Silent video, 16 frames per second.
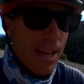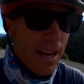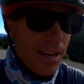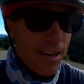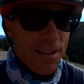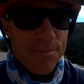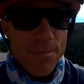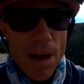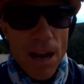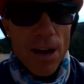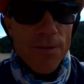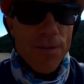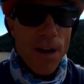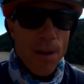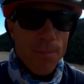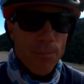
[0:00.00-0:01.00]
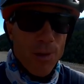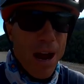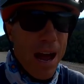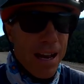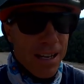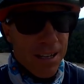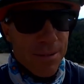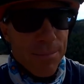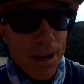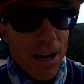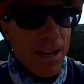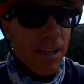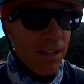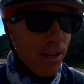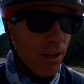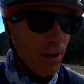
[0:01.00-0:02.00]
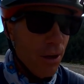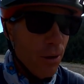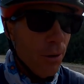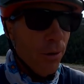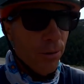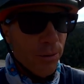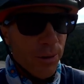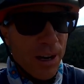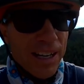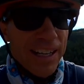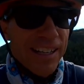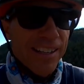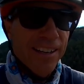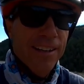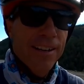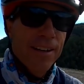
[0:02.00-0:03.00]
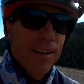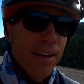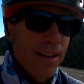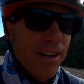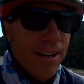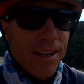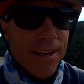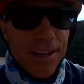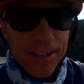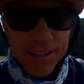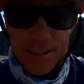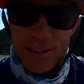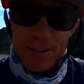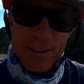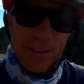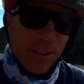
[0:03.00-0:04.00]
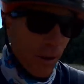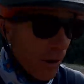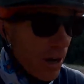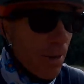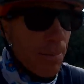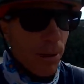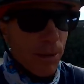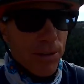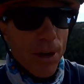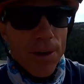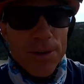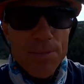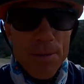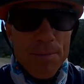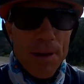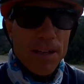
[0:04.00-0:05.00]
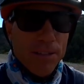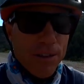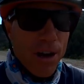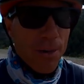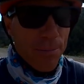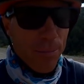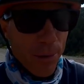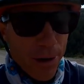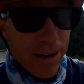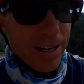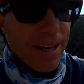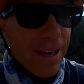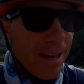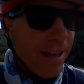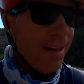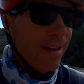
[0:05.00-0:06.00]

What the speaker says: And it doesn't matter if I'm riding a bike or running. Going uphill's always been my strong point.